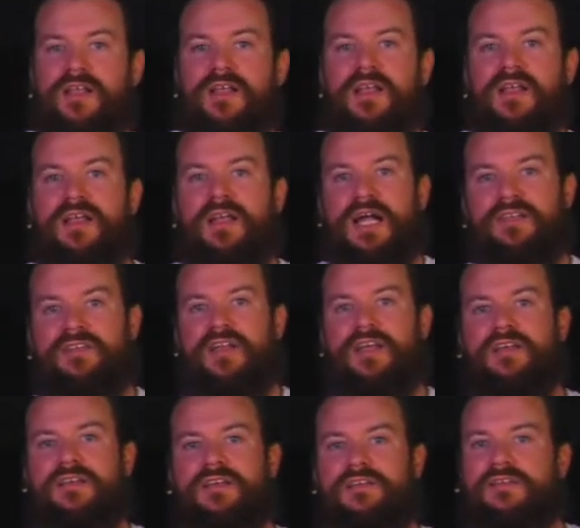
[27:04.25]
And it's
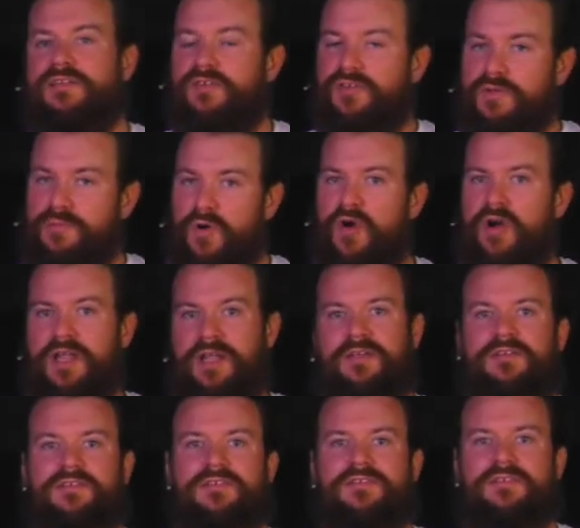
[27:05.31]
like, good morning.
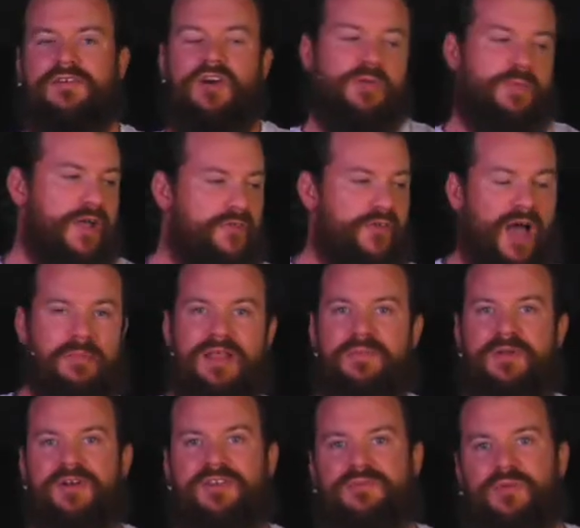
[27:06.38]
Or my
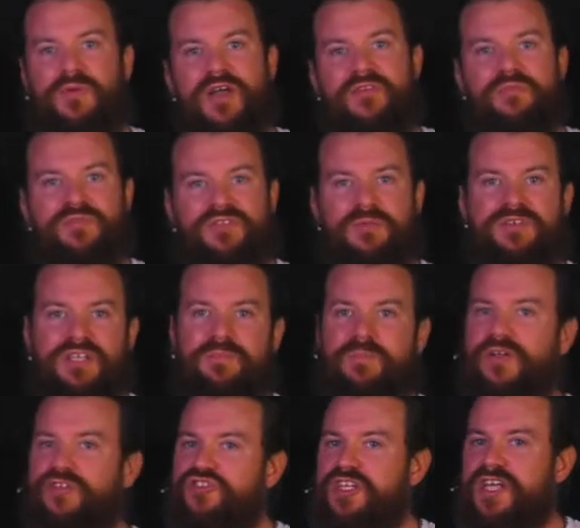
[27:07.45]
family, because my wife's from Brazil, we say,
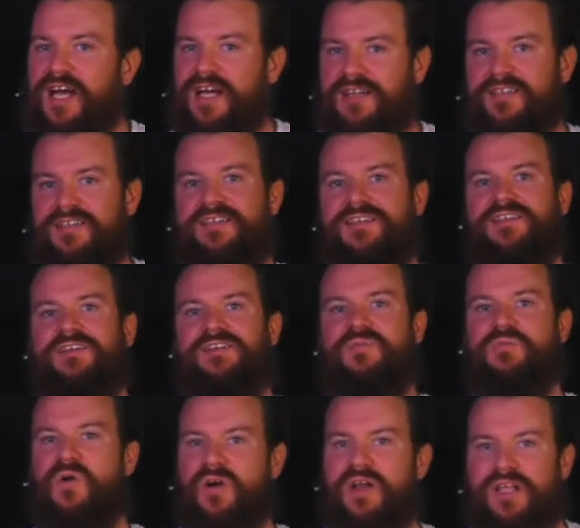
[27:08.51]
bon dia,
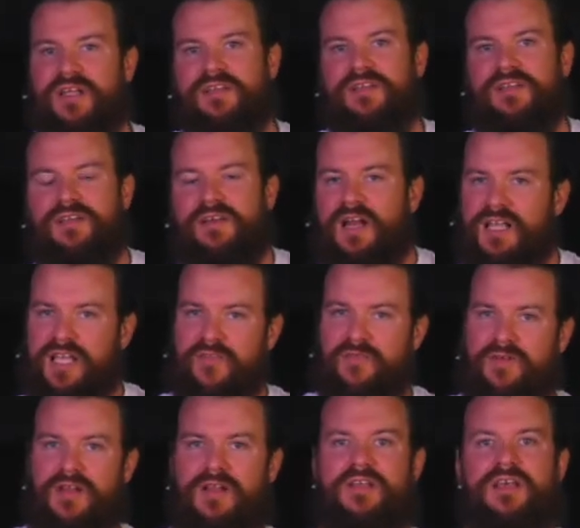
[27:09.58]
good morning. And I
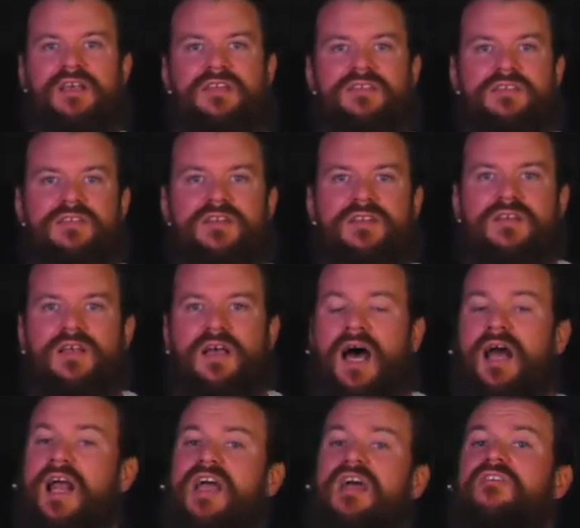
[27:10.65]
give them a little kiss,
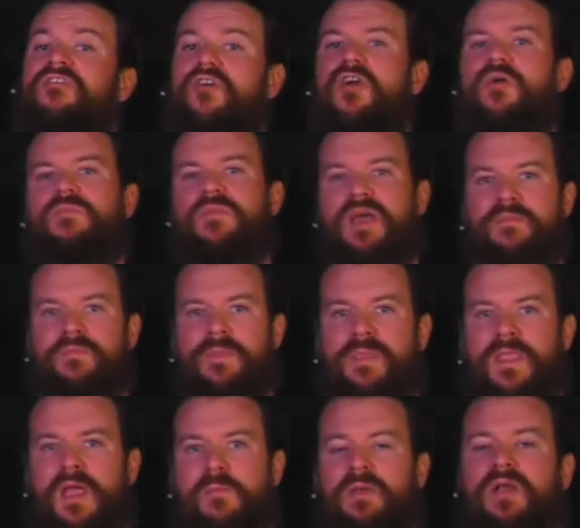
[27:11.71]
and I affirm them.
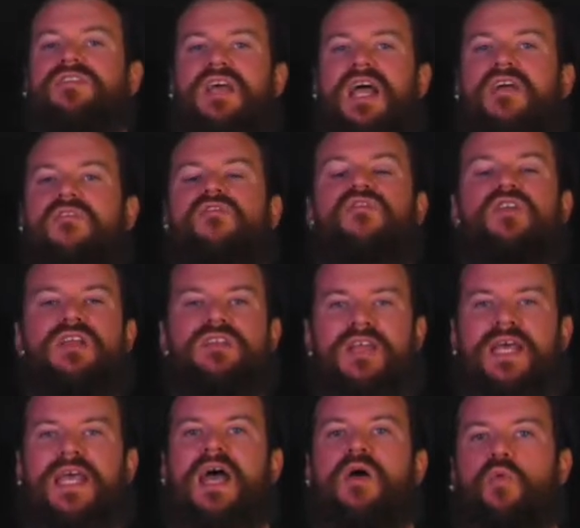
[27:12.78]
Because every
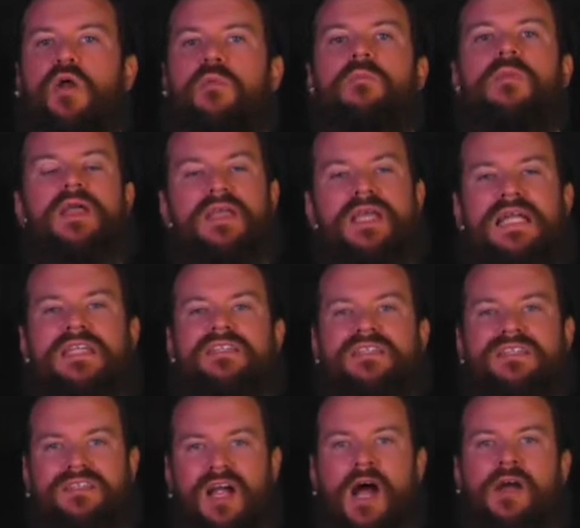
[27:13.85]
day, I want my kids
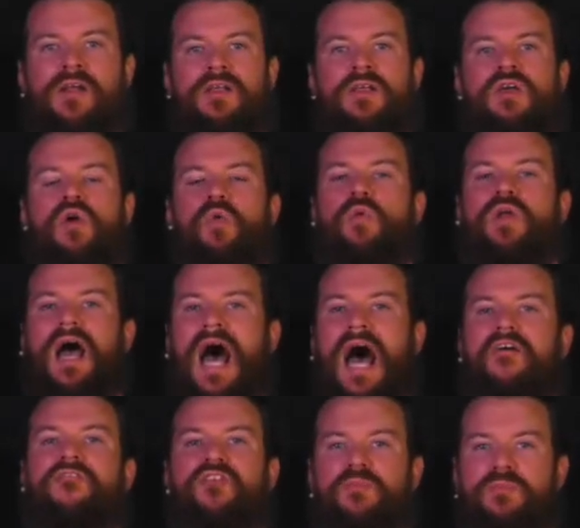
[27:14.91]
to start with
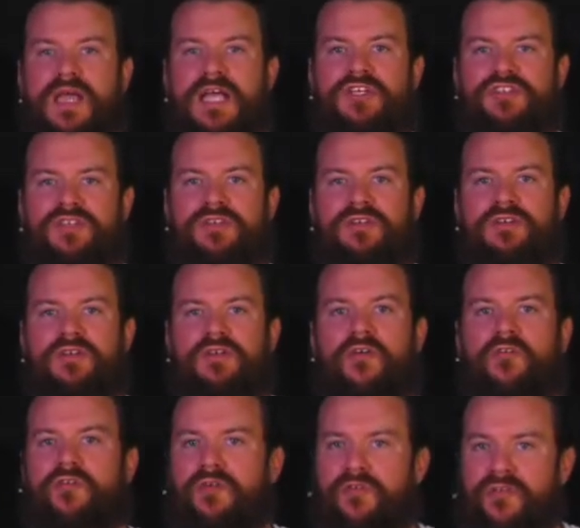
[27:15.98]
affirmation
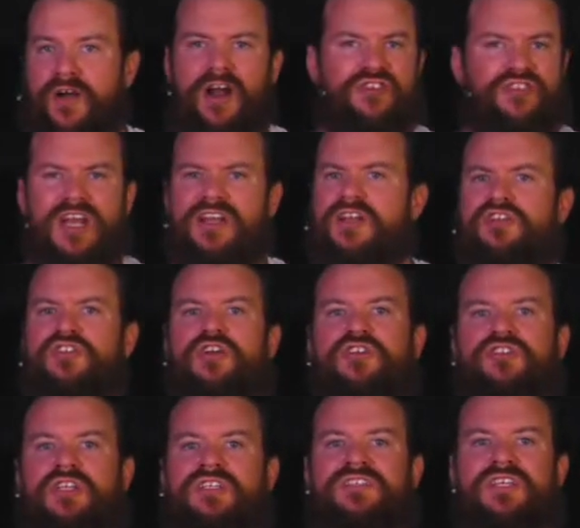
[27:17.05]
from the Father. Gentle
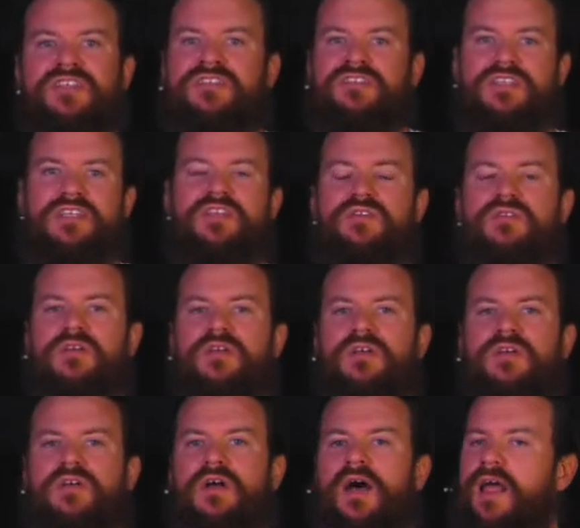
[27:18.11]
touch that says, I see you,
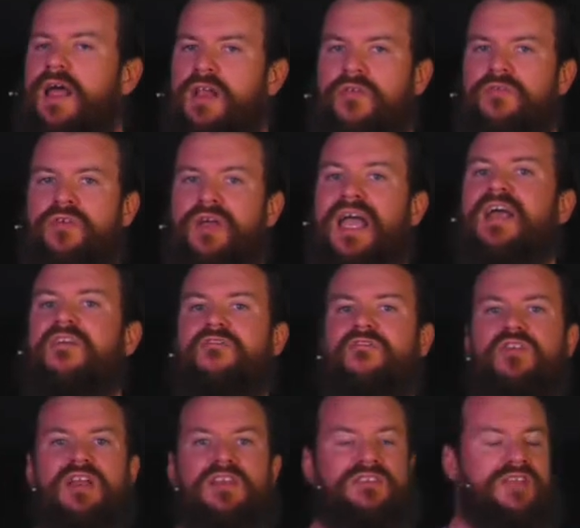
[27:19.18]
and I love you.
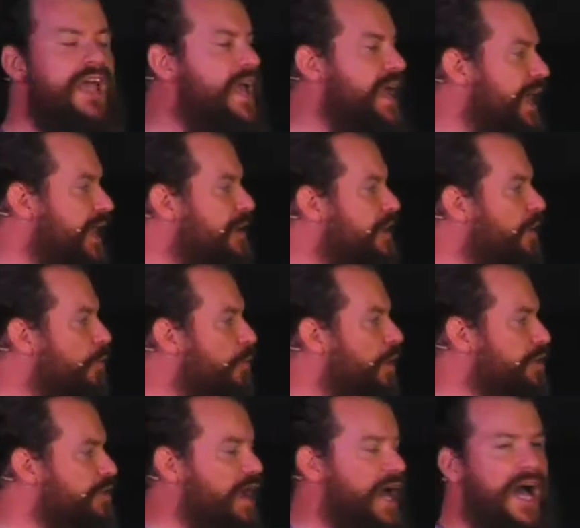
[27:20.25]
Every day,
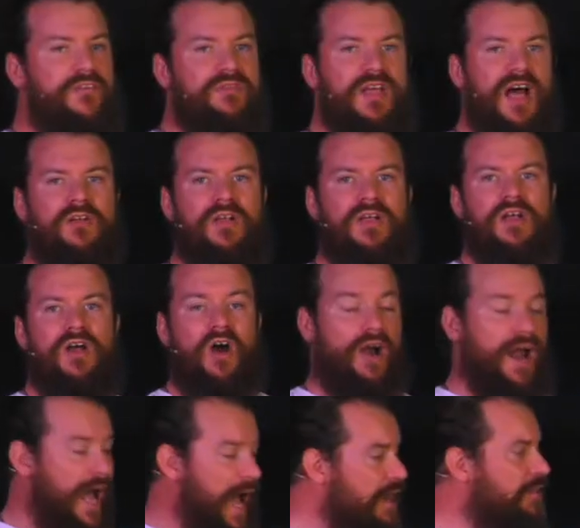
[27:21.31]
whether you have that
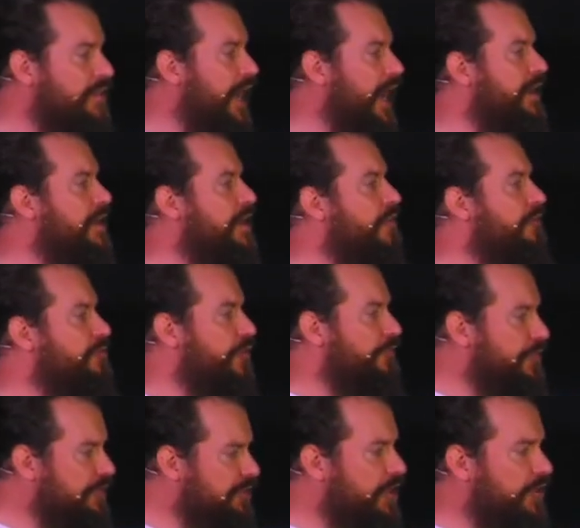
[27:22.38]
or had that from
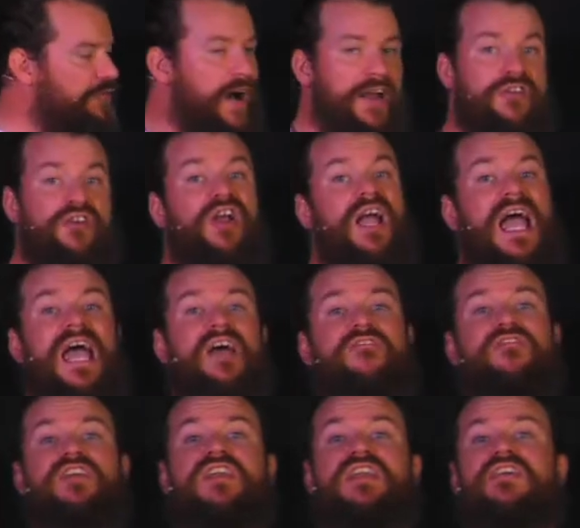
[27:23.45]
your physical father, your
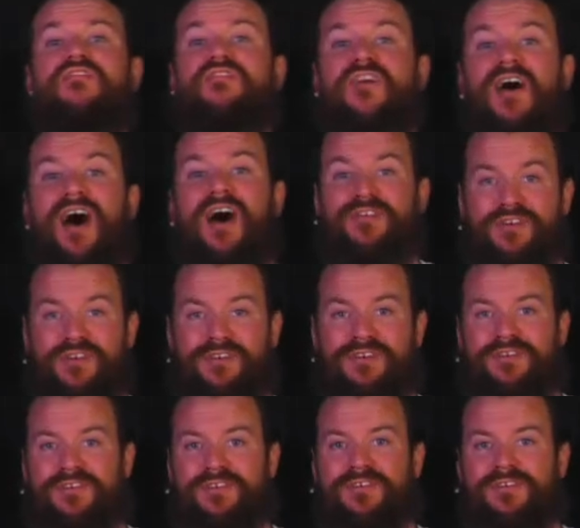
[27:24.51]
heavenly Father
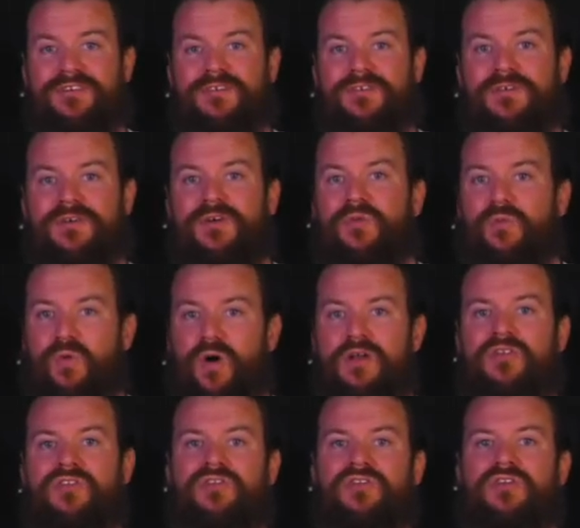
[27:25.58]

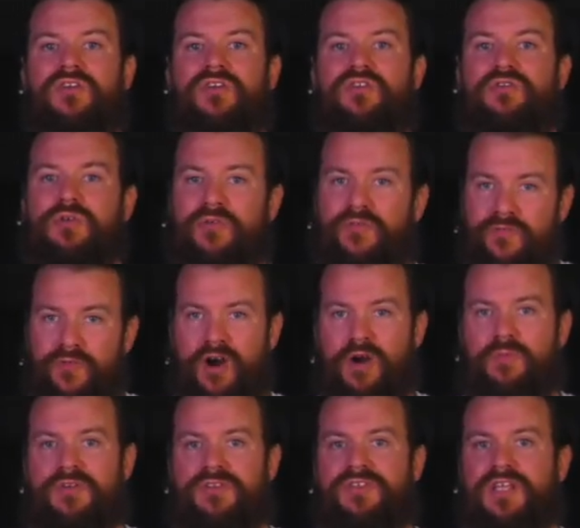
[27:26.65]
wants to
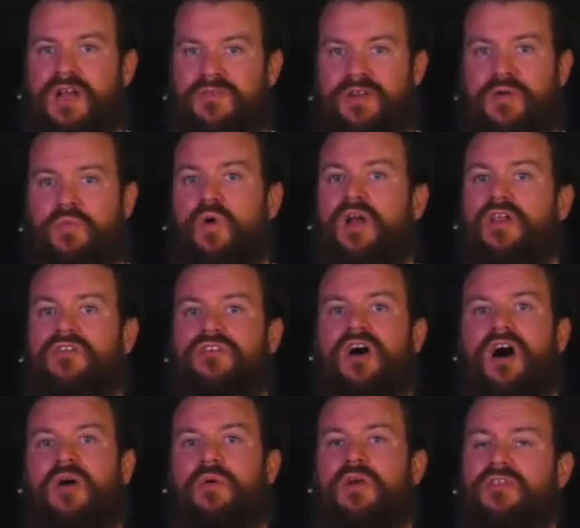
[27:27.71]
affirm us every day. What is
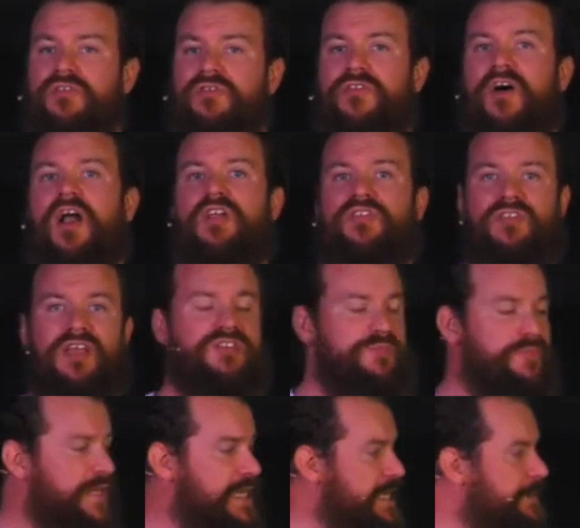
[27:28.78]
God? What is the Father saying
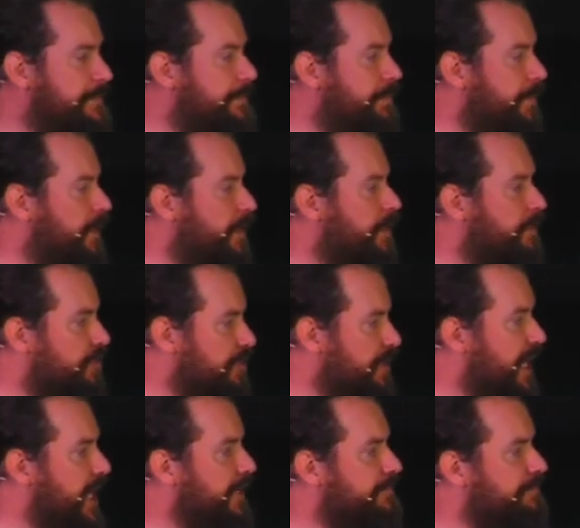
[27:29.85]
to me
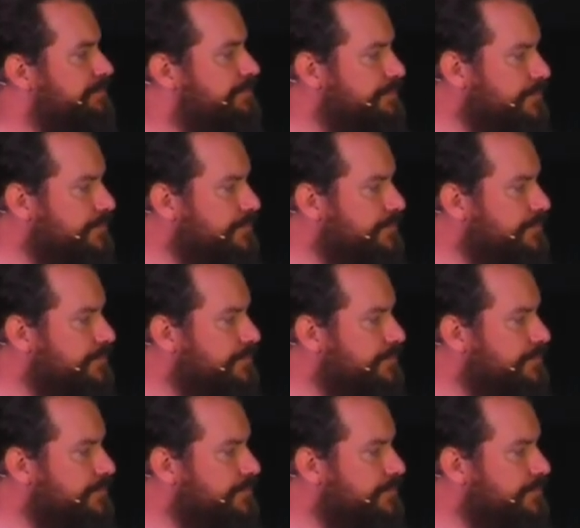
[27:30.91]
today?